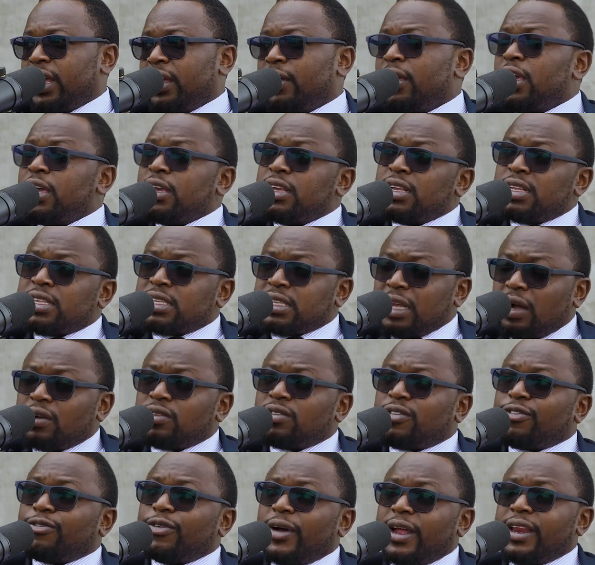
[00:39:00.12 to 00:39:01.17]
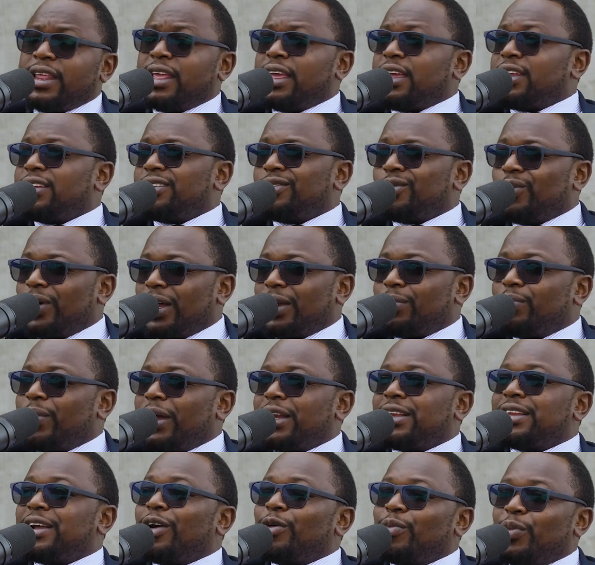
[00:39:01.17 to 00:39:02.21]
eye. It sounds funny and
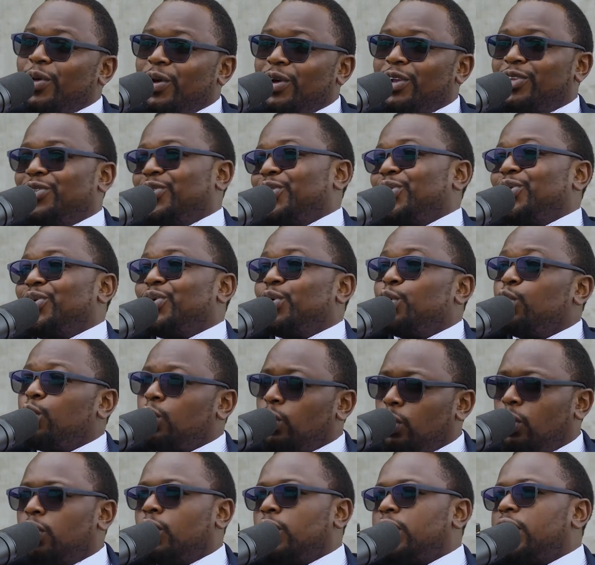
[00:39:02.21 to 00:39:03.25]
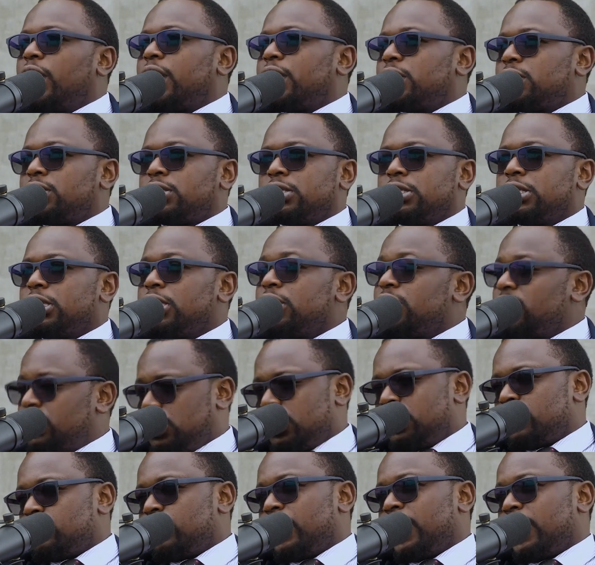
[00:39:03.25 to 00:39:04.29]
but I'll be honest with you, God has
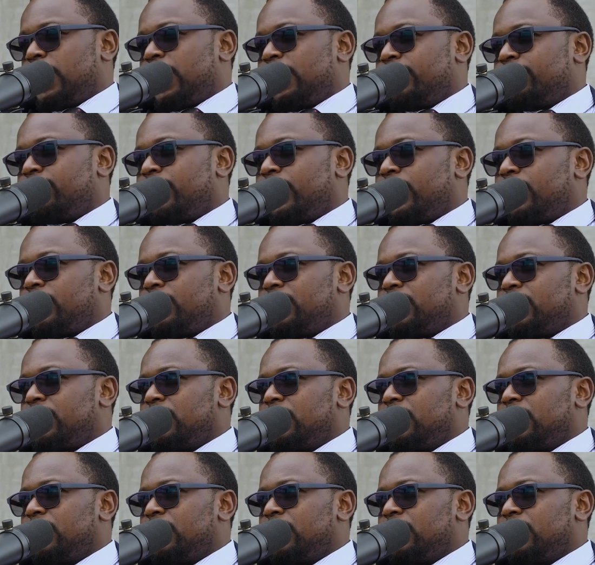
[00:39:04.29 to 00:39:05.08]
changed my life, and